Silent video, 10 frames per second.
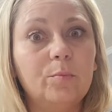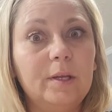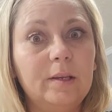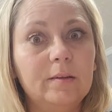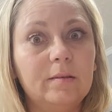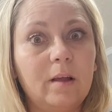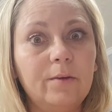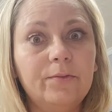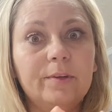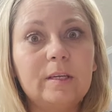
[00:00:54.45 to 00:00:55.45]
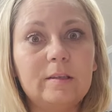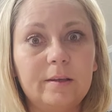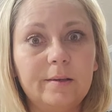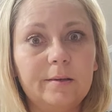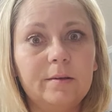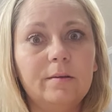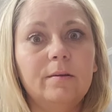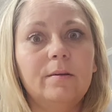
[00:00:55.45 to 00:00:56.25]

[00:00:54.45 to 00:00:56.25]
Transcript: obedience stuff, sit,